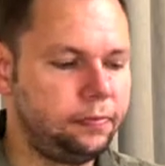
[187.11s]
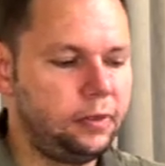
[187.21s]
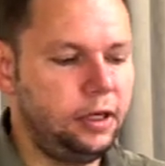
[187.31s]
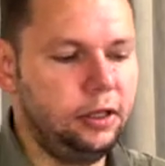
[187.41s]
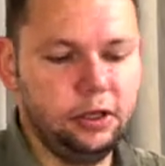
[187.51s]

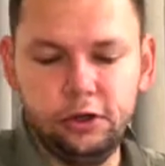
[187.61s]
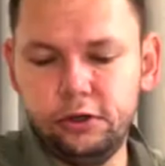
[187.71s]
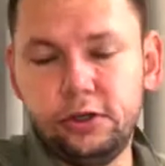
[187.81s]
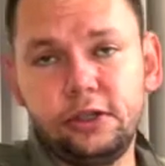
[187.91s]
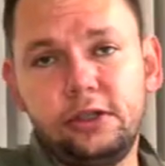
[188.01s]
In the new
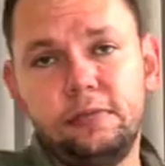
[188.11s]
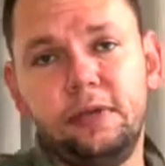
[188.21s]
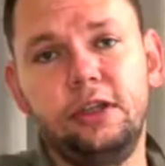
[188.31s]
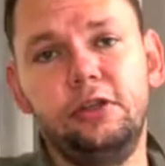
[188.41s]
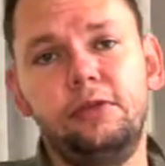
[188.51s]
system,
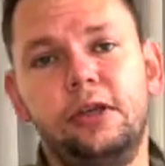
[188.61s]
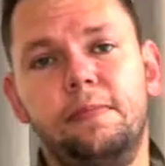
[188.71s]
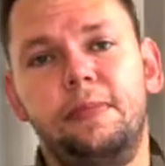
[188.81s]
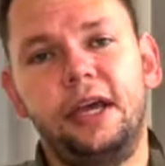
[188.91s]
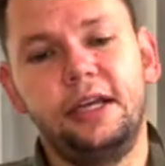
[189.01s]
they use a
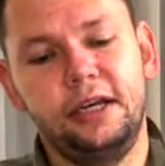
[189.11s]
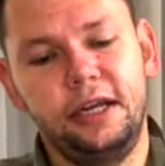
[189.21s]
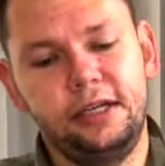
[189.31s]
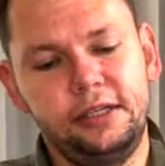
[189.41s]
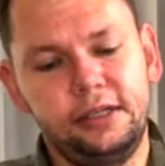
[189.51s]

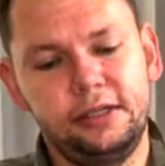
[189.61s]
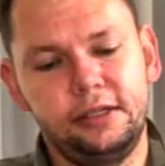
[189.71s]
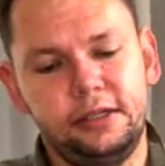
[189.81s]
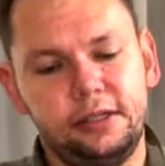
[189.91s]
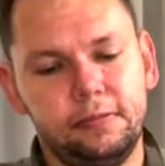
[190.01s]
bayonet
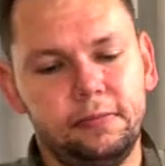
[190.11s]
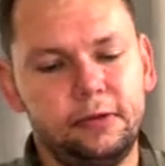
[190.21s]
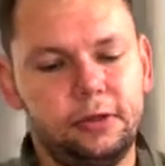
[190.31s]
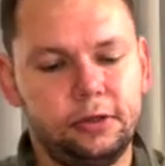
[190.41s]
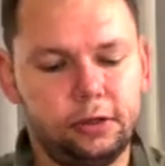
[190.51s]
system.
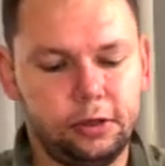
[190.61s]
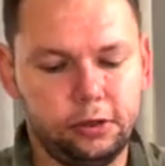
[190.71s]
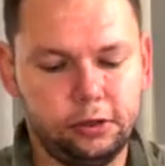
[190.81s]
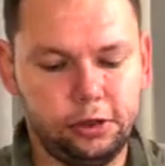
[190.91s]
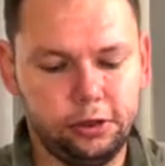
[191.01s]
So I'll
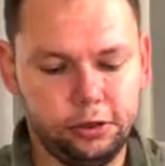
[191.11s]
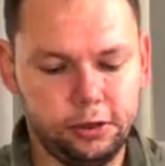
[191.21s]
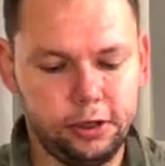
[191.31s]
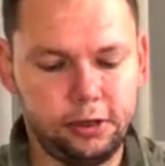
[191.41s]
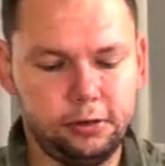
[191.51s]
show you
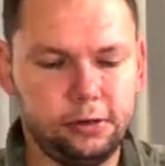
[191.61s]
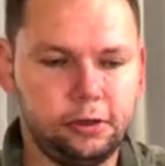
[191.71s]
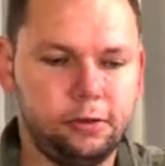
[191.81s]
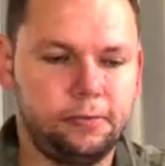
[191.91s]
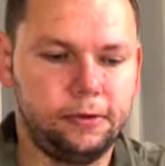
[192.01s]
now. Let's
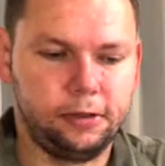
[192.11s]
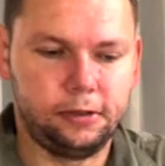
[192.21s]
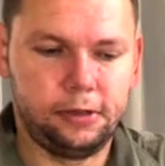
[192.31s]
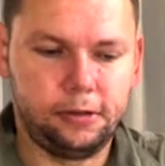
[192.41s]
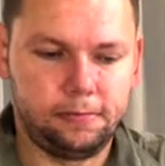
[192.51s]
open this
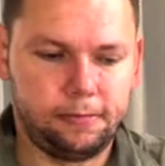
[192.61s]
up.